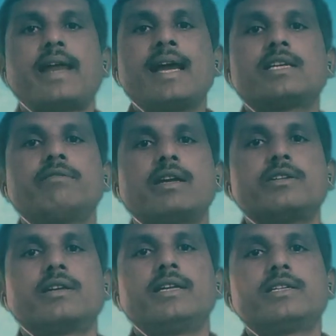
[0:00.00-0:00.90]
active
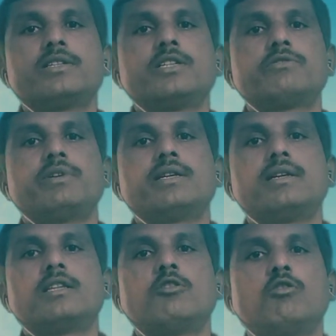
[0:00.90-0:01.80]
articulator situated
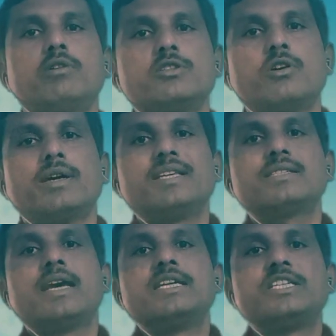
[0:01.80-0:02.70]
in the lower jaw is
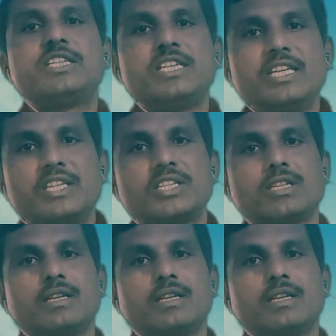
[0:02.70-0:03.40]
teeth.